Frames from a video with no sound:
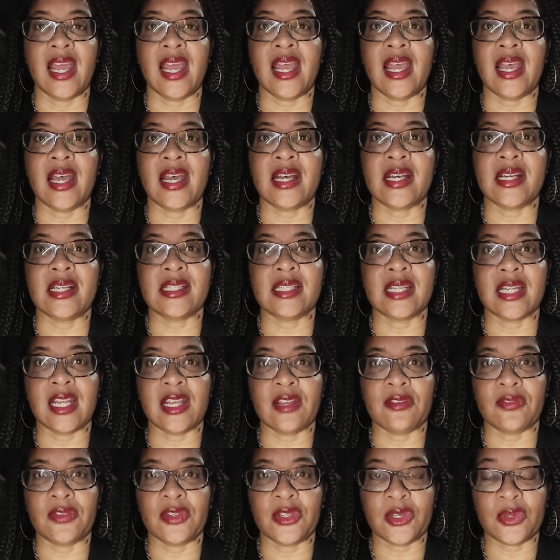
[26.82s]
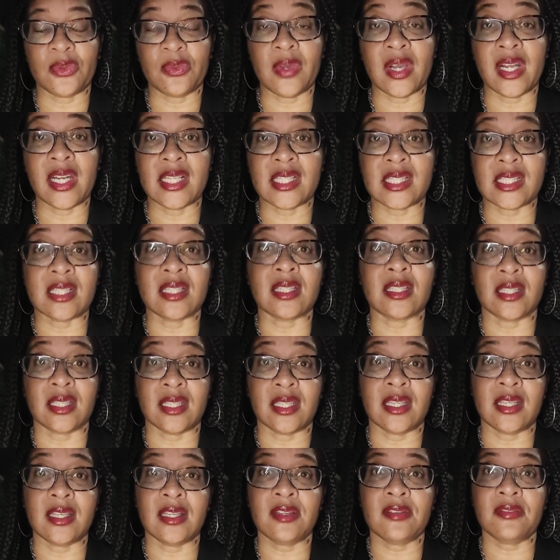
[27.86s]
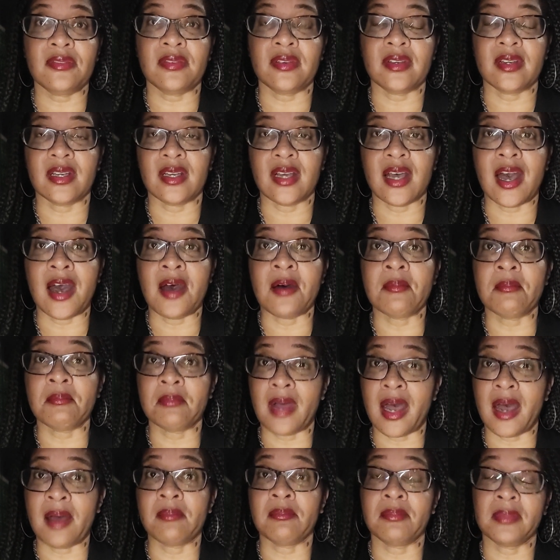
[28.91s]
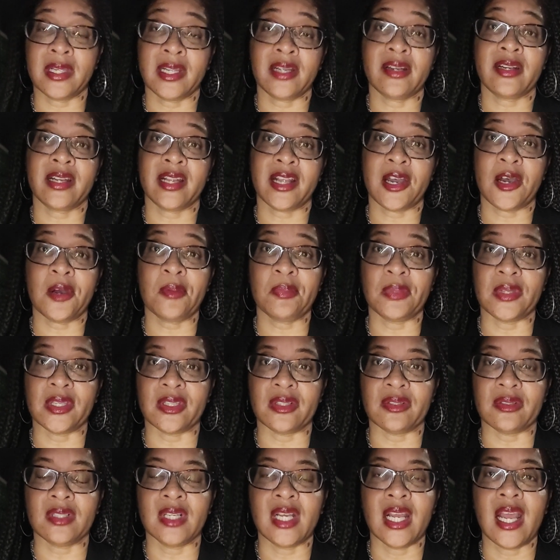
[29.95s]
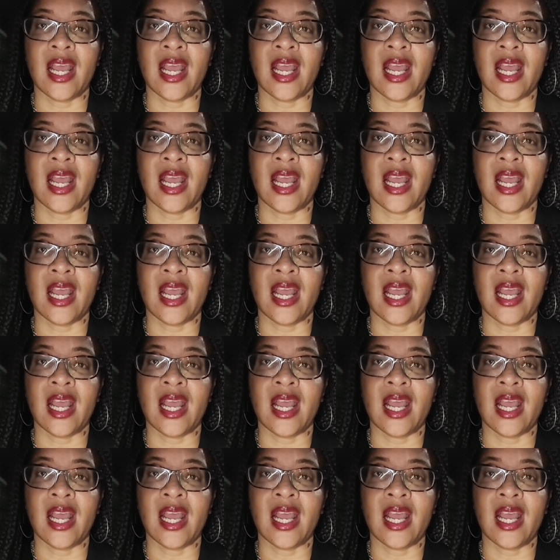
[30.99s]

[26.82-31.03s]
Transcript: And if you're ready to leave, I'm here to help you.